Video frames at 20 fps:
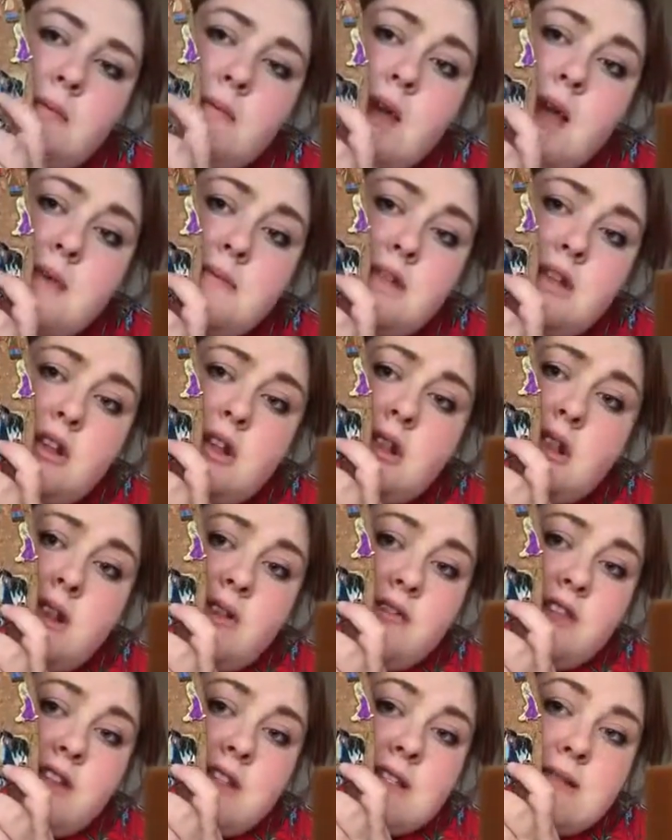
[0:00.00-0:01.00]
absolutely
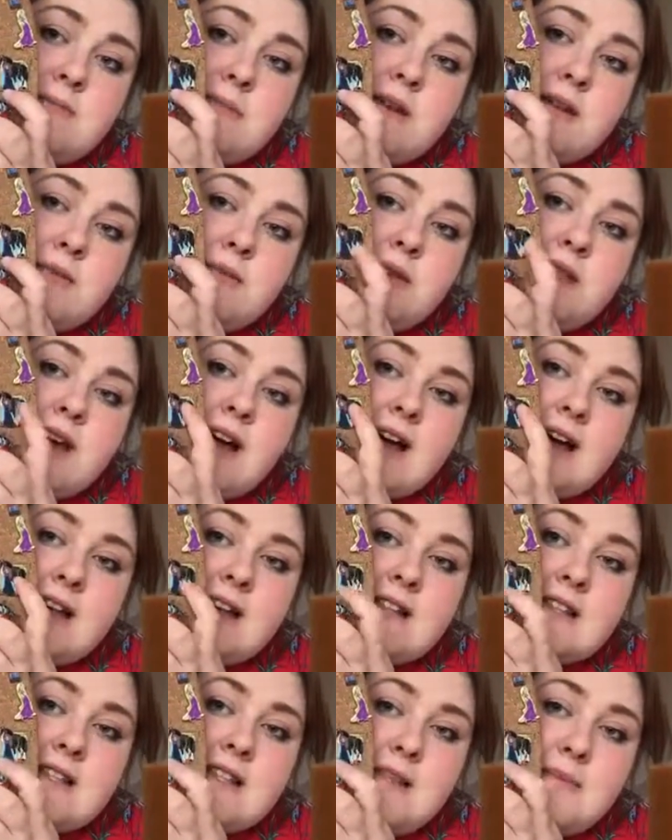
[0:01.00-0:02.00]
love this pin with
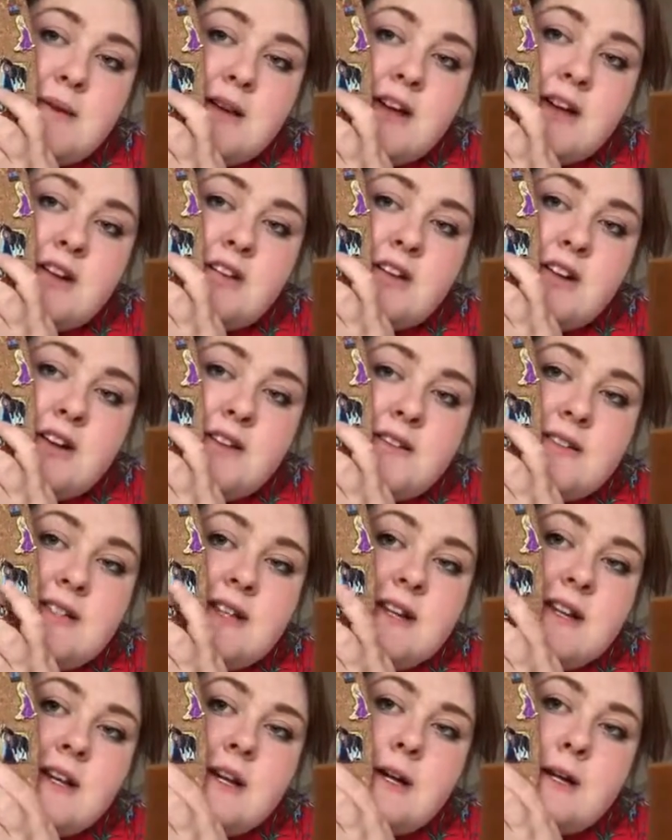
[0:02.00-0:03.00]
Angus in the background.
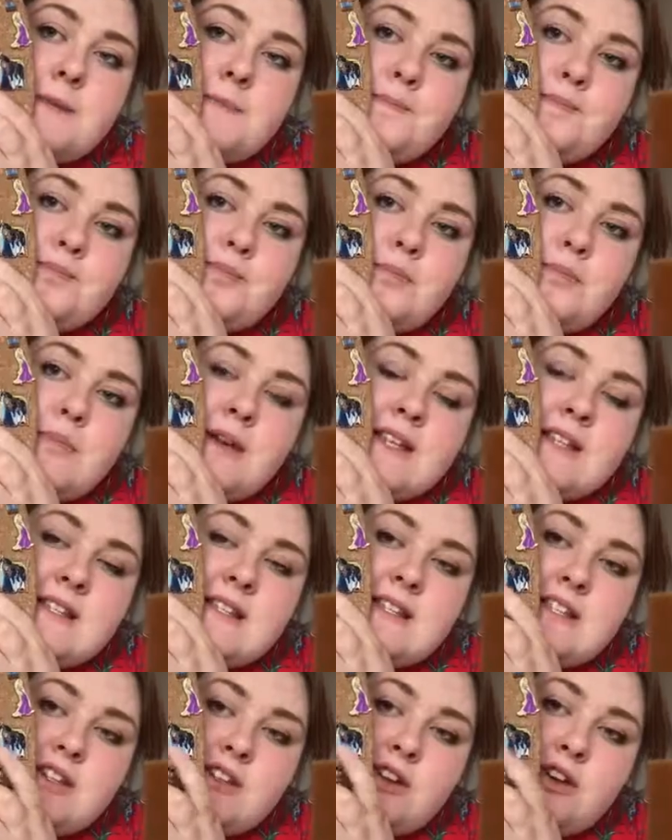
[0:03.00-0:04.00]
My
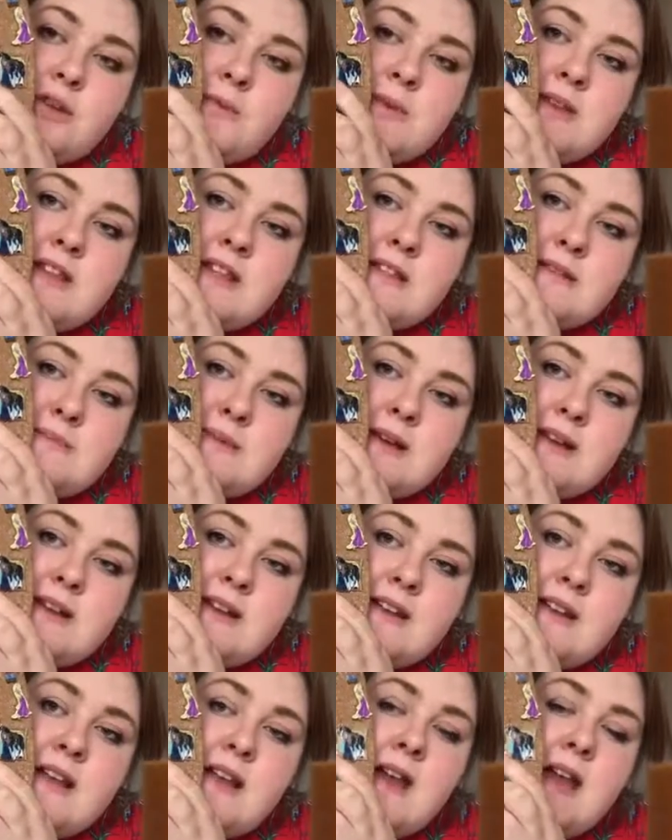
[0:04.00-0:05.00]
sister got me this
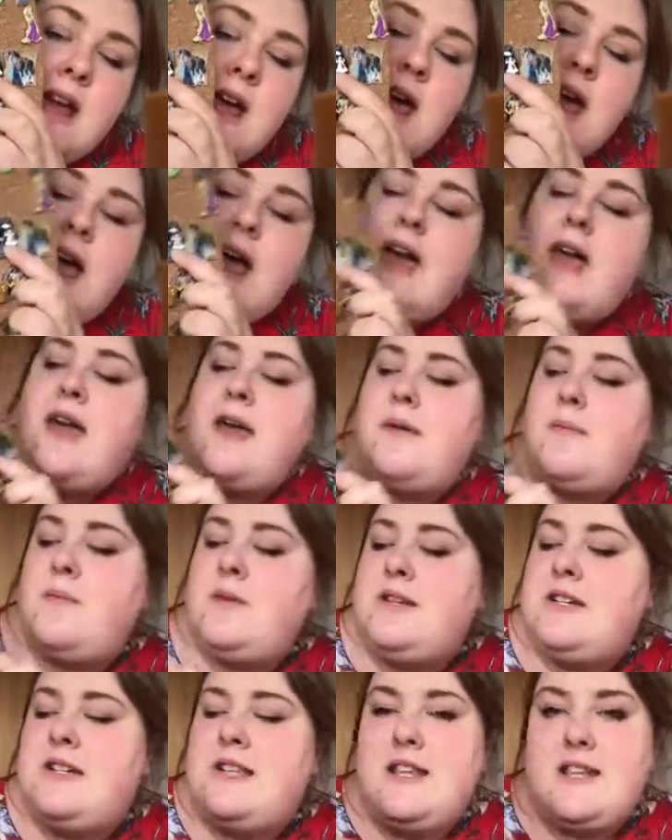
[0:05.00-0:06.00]
pin and um,
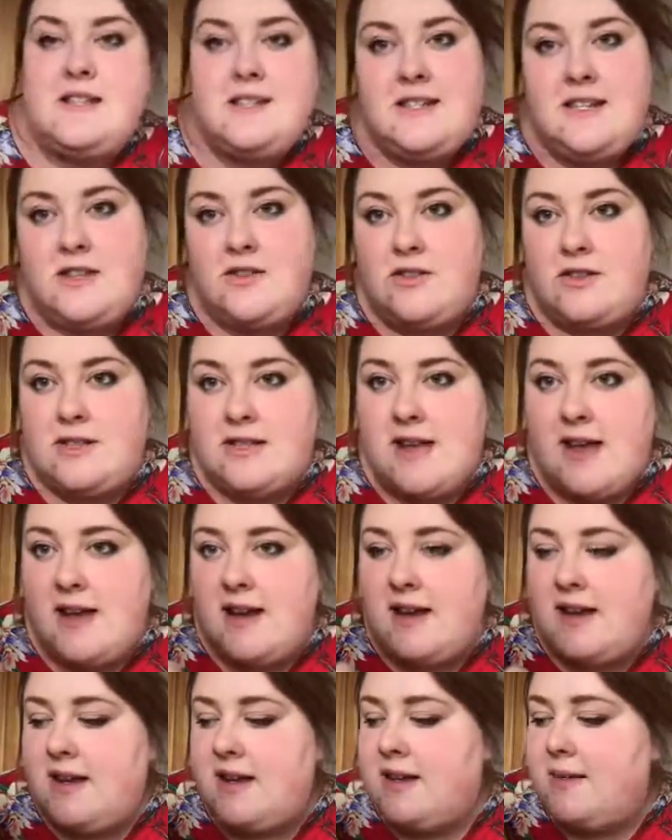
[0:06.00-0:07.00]
we did like Secret
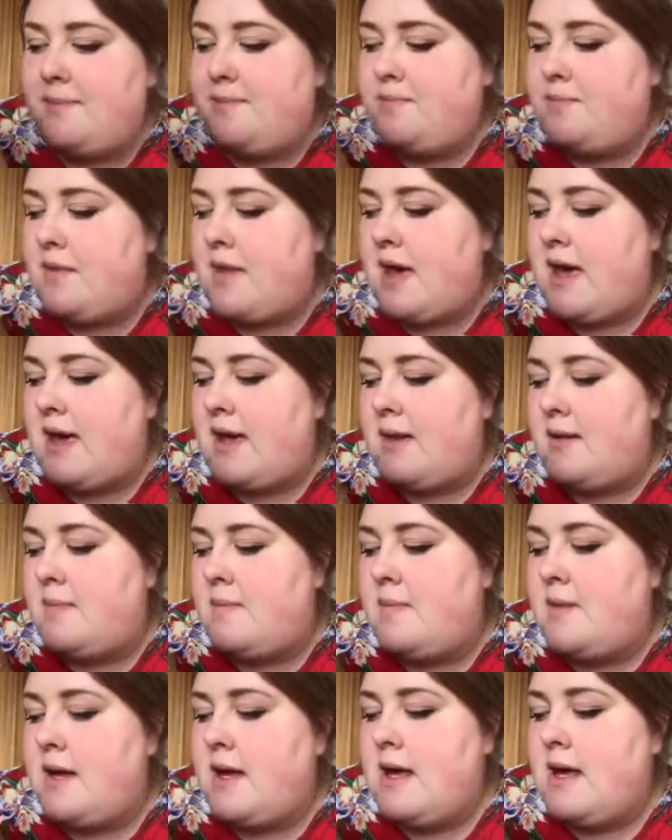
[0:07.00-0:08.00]
Santa.
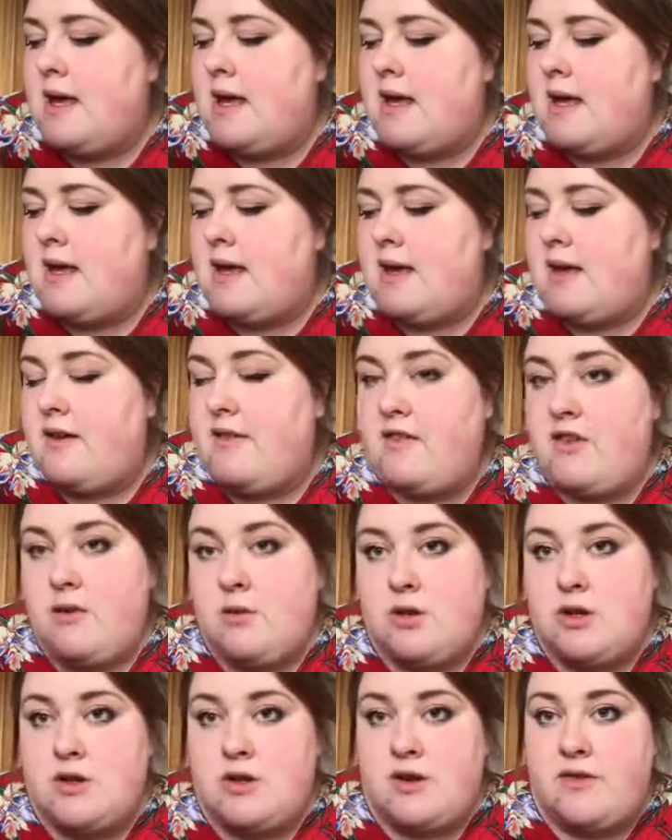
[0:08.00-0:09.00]
Um, if you
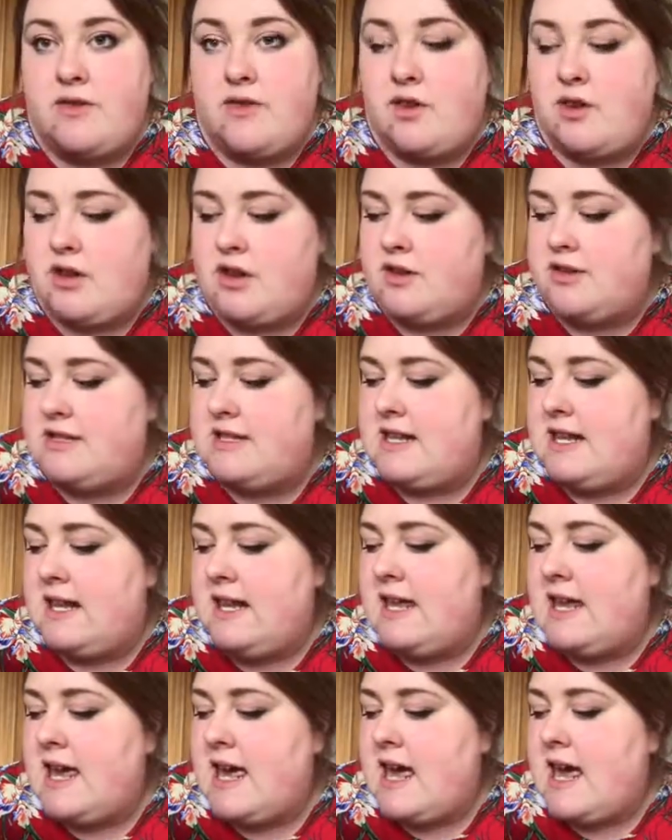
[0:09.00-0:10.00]
watch our vlog you'll
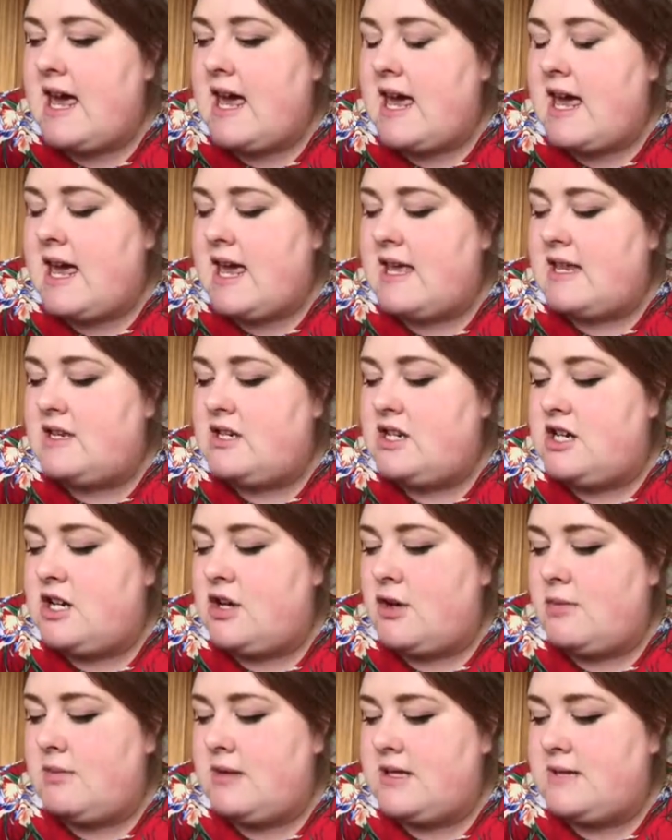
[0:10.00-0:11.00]
see and she
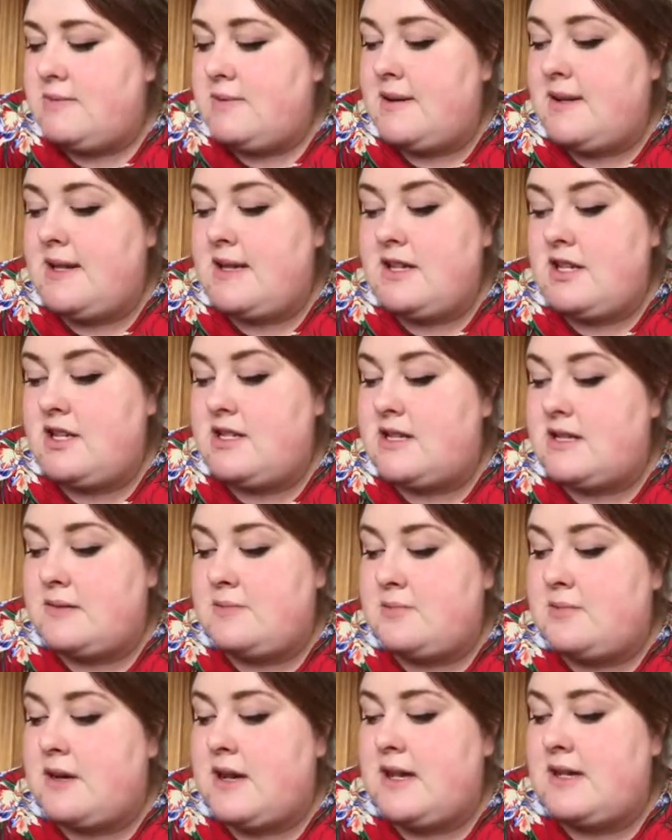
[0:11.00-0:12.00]
got me this pin and just is
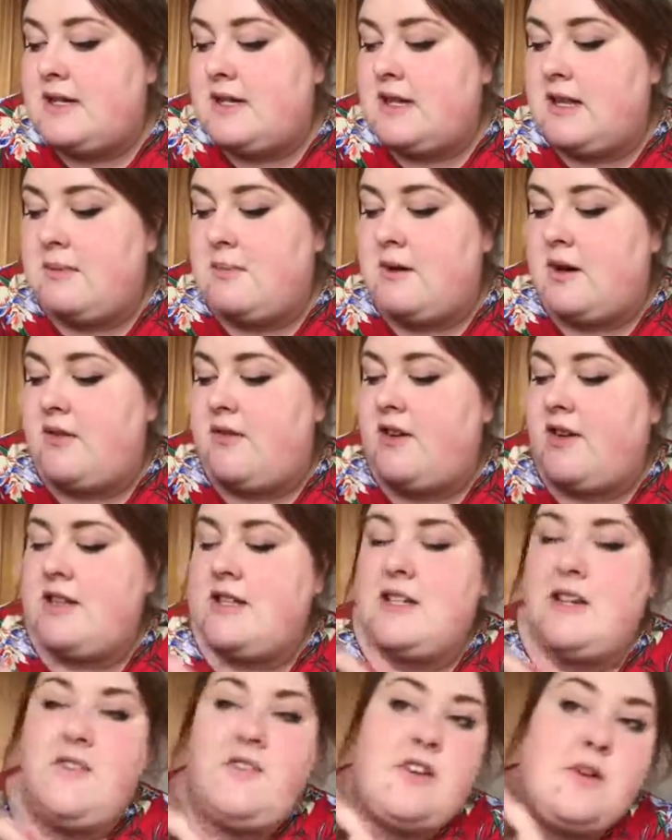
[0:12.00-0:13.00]
practically perfect
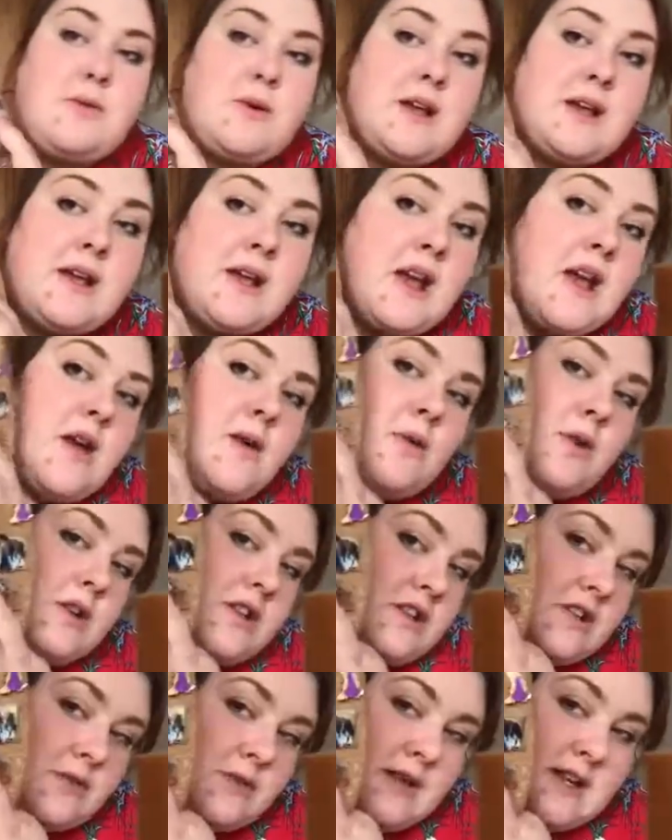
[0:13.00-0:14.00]
in every way which
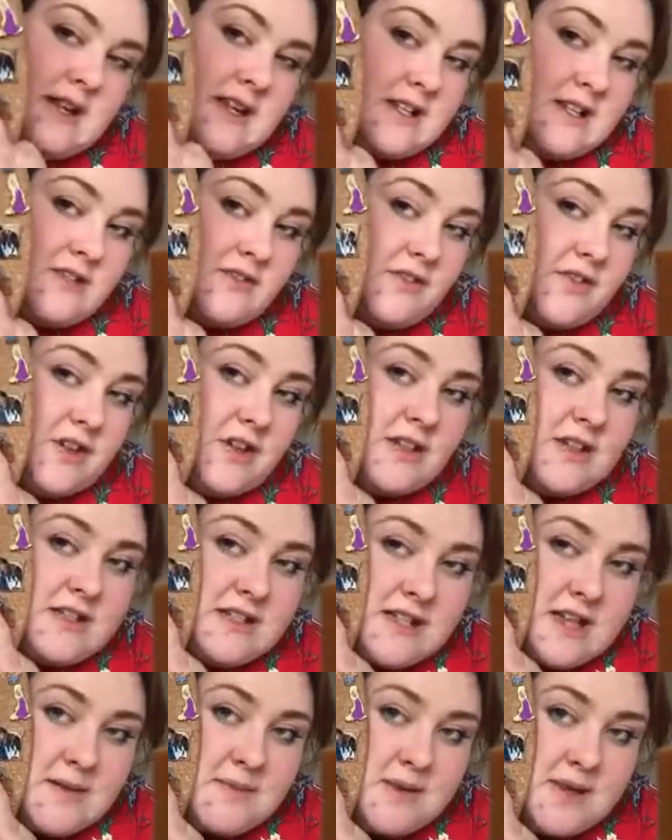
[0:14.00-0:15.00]
was quite nice of her to
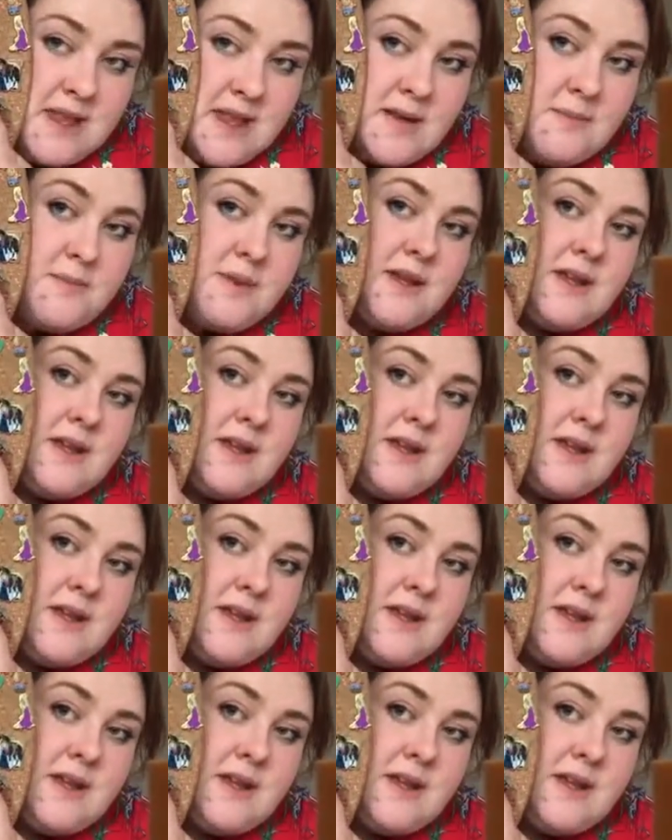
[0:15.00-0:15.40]
get me that